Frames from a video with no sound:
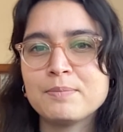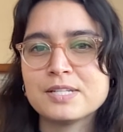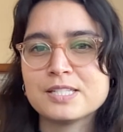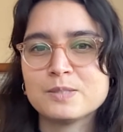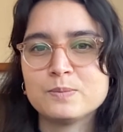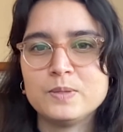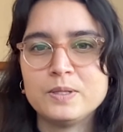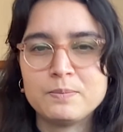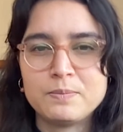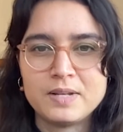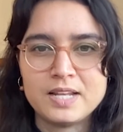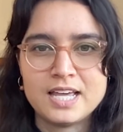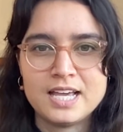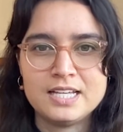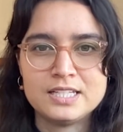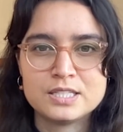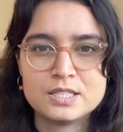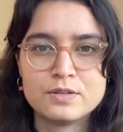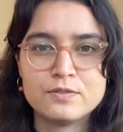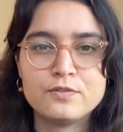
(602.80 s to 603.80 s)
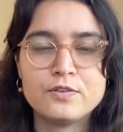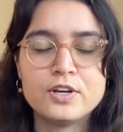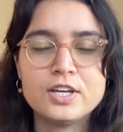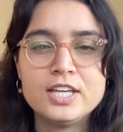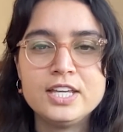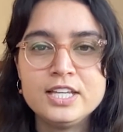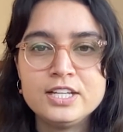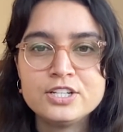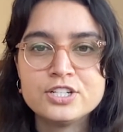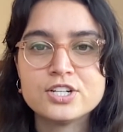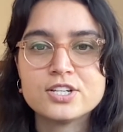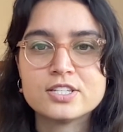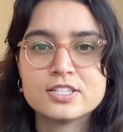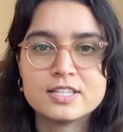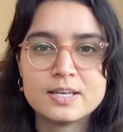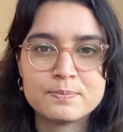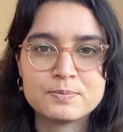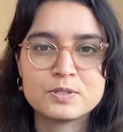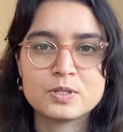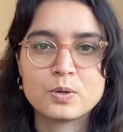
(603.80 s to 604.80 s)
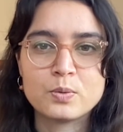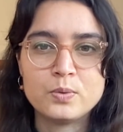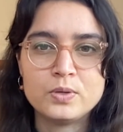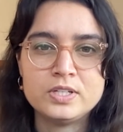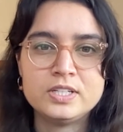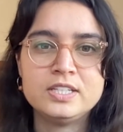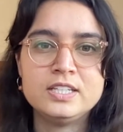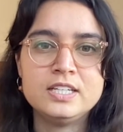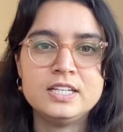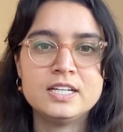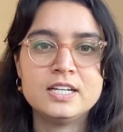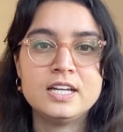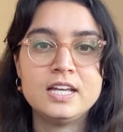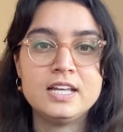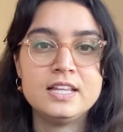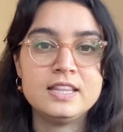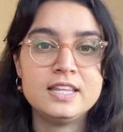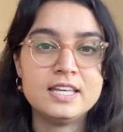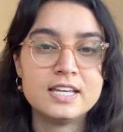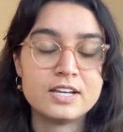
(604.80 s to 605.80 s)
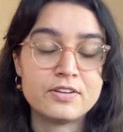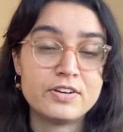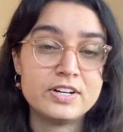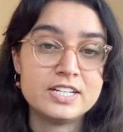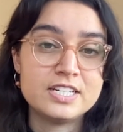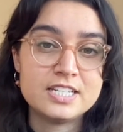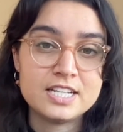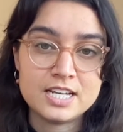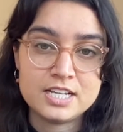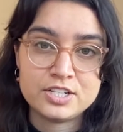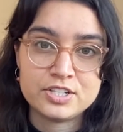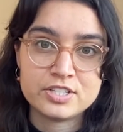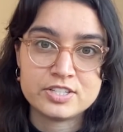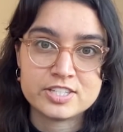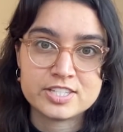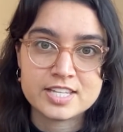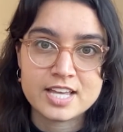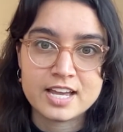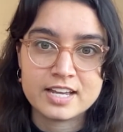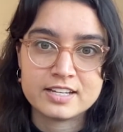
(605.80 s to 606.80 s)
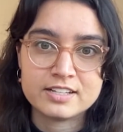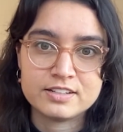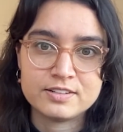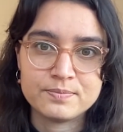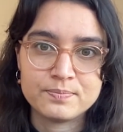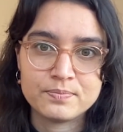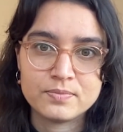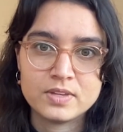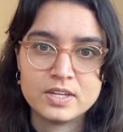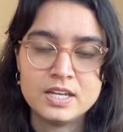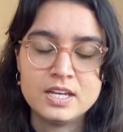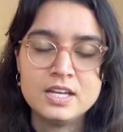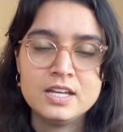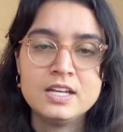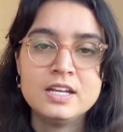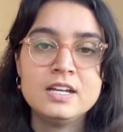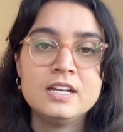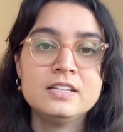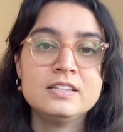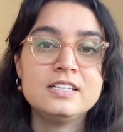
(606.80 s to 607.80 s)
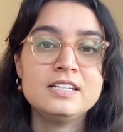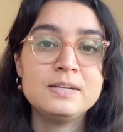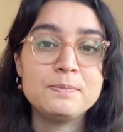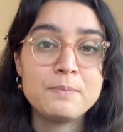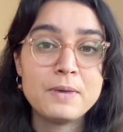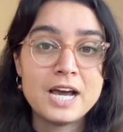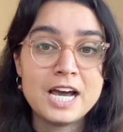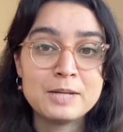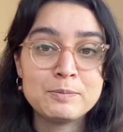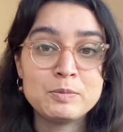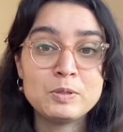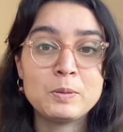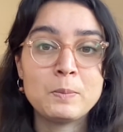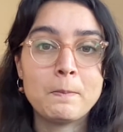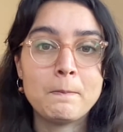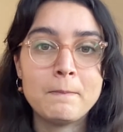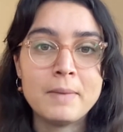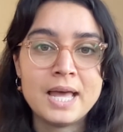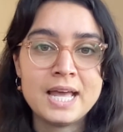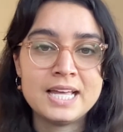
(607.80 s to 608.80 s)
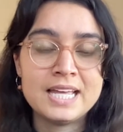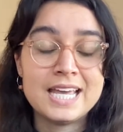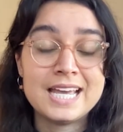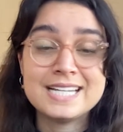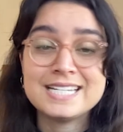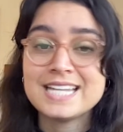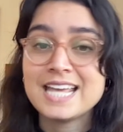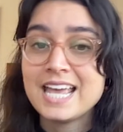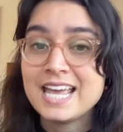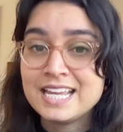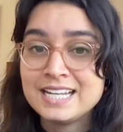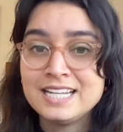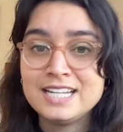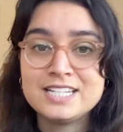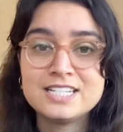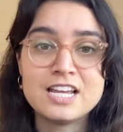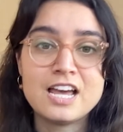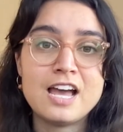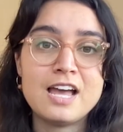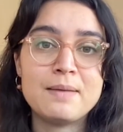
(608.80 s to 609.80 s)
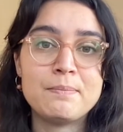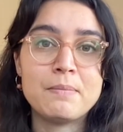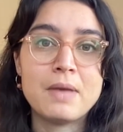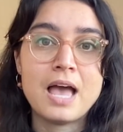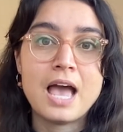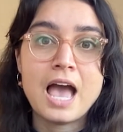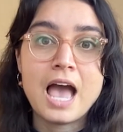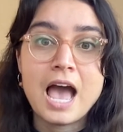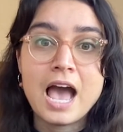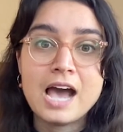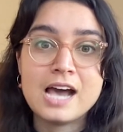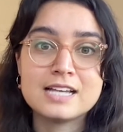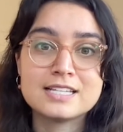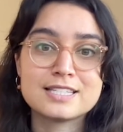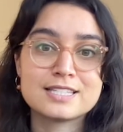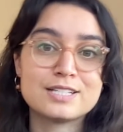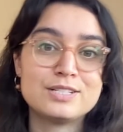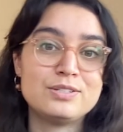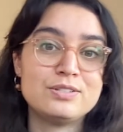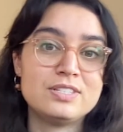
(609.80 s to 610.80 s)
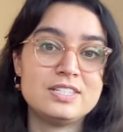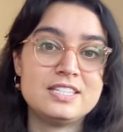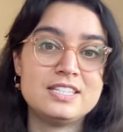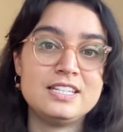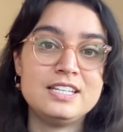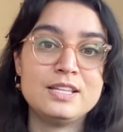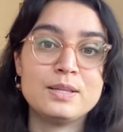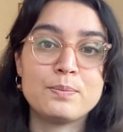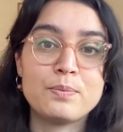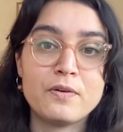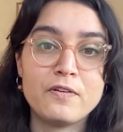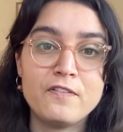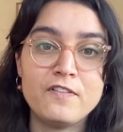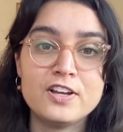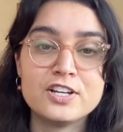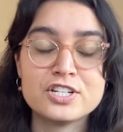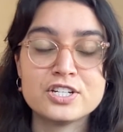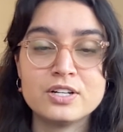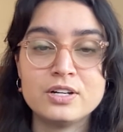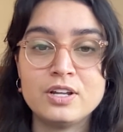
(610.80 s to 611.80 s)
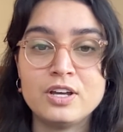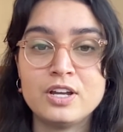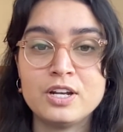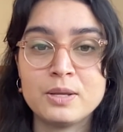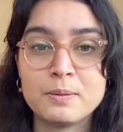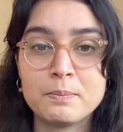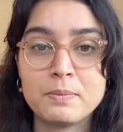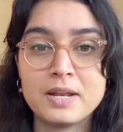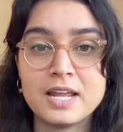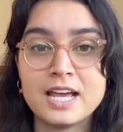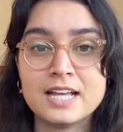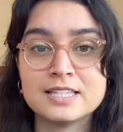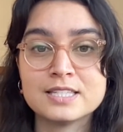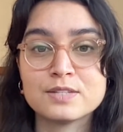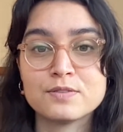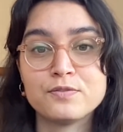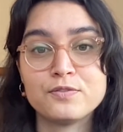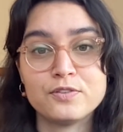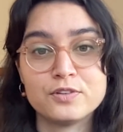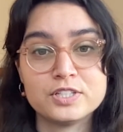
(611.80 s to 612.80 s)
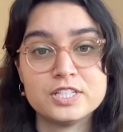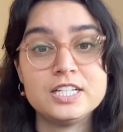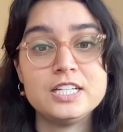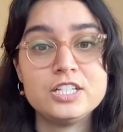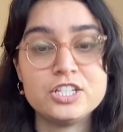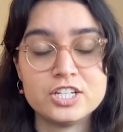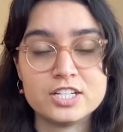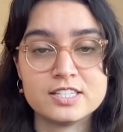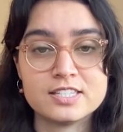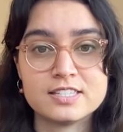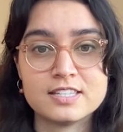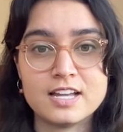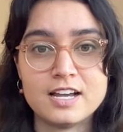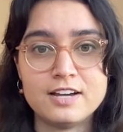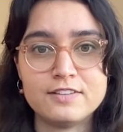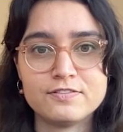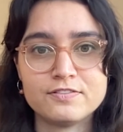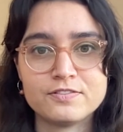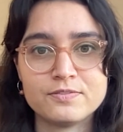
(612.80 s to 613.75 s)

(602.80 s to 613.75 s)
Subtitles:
must be in place for each subsequent year in the accreditation cycle. The department may at any time ask to see the professional learning plans for teaching staff.